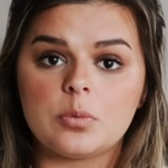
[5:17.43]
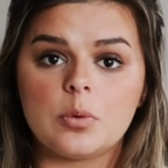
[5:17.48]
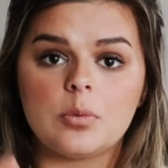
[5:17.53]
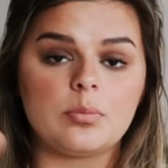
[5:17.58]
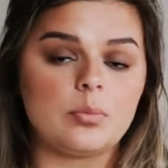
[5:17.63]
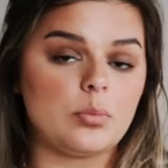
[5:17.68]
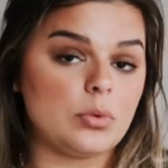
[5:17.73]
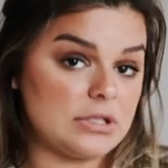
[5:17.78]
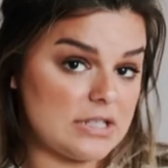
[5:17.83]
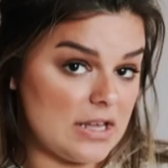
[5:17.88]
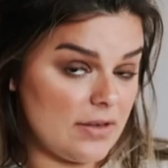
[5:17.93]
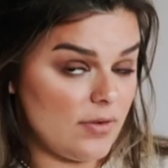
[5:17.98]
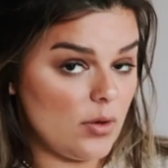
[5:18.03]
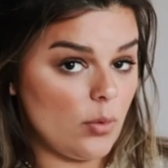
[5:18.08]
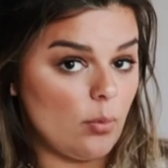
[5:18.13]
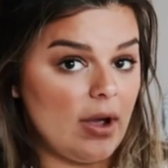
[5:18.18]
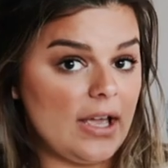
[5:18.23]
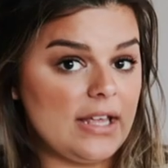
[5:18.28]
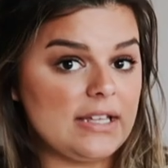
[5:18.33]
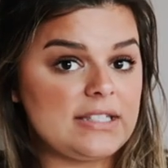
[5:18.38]
We're, we're
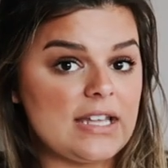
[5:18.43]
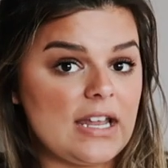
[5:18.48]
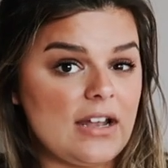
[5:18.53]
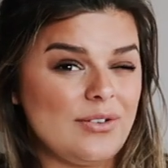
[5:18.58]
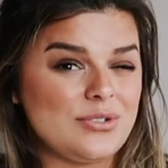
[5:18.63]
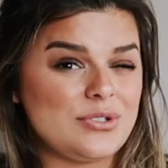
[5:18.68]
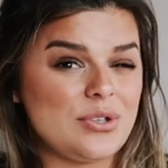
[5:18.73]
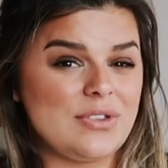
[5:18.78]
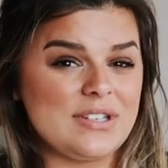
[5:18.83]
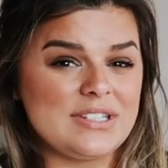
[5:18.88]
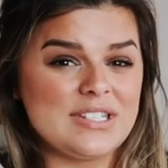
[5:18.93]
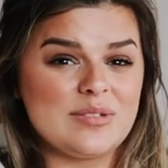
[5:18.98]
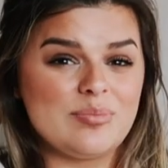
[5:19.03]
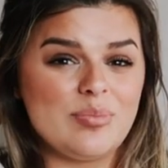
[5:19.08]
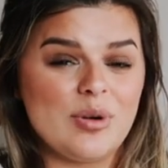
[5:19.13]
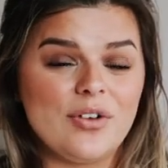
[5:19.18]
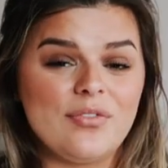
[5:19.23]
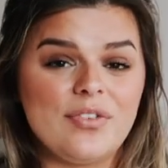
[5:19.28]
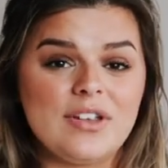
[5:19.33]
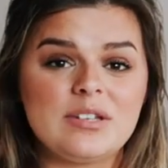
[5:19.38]
saving waste. And also this is
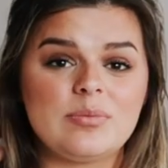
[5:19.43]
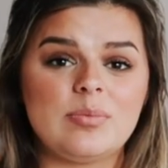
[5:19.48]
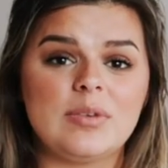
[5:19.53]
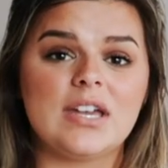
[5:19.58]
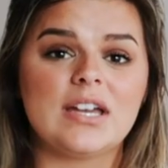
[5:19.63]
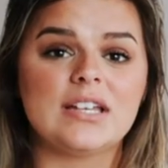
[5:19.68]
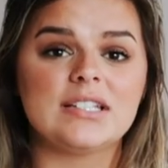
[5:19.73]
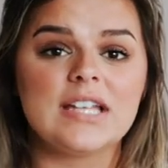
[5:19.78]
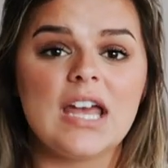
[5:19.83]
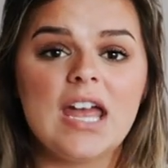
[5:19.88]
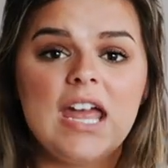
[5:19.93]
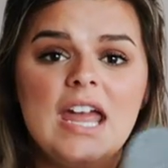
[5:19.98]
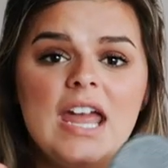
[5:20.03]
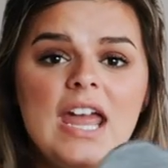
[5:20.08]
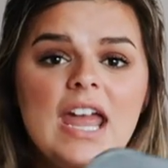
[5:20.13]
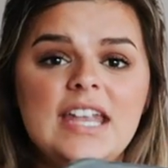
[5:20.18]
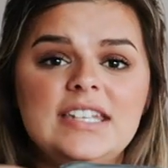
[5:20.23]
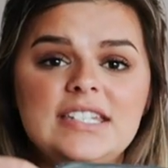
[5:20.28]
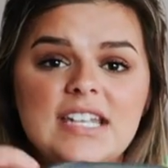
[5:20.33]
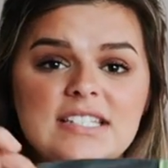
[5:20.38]
perfect because
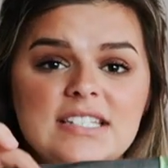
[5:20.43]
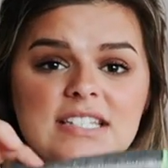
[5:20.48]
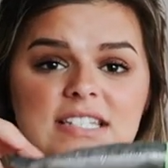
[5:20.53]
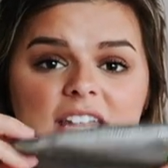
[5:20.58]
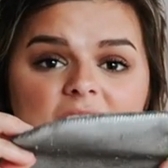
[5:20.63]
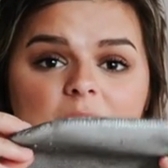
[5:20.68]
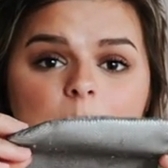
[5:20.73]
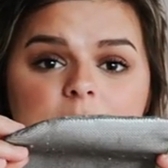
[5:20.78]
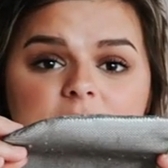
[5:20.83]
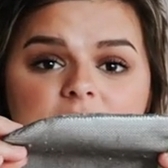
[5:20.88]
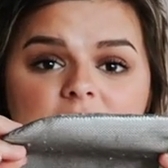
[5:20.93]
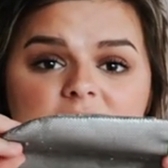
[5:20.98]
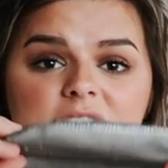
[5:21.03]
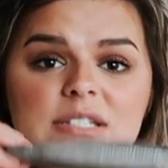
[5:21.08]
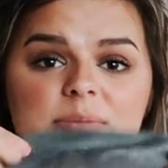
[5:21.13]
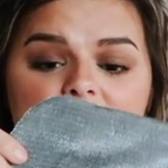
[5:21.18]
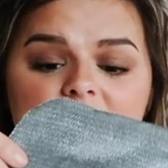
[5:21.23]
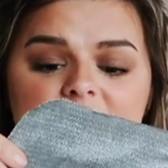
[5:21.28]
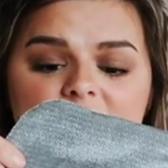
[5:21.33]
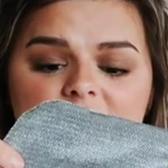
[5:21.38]
it doesn't take up a ton of
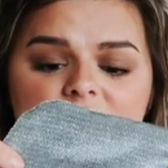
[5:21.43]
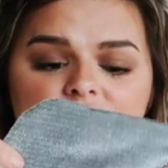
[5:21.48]
space.